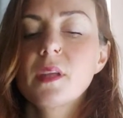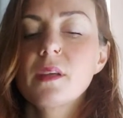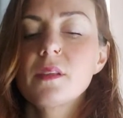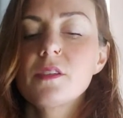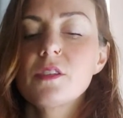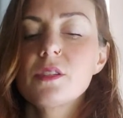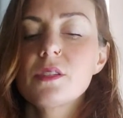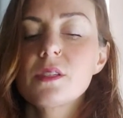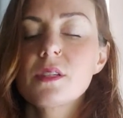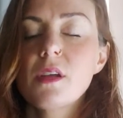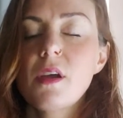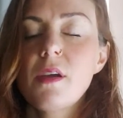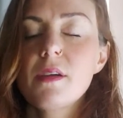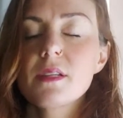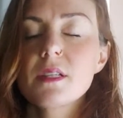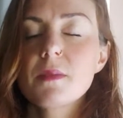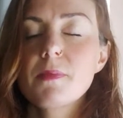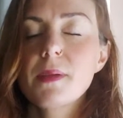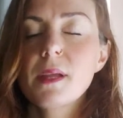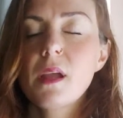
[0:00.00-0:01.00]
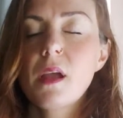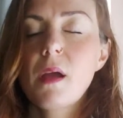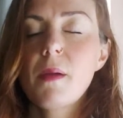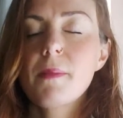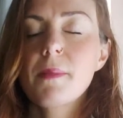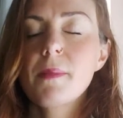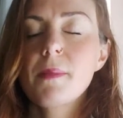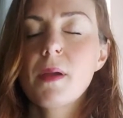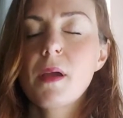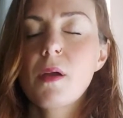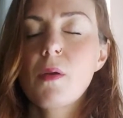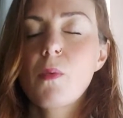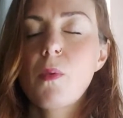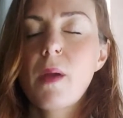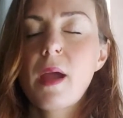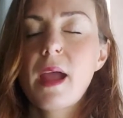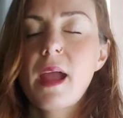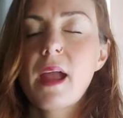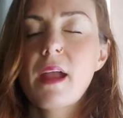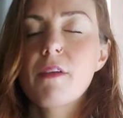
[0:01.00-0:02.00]
just starting to become
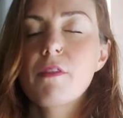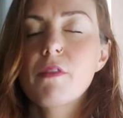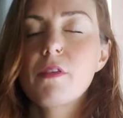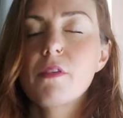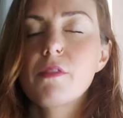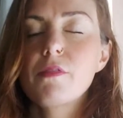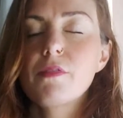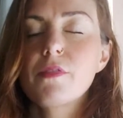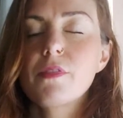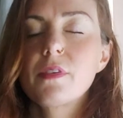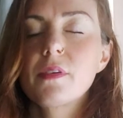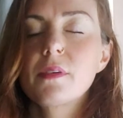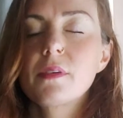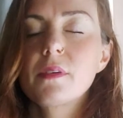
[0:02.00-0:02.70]
aware of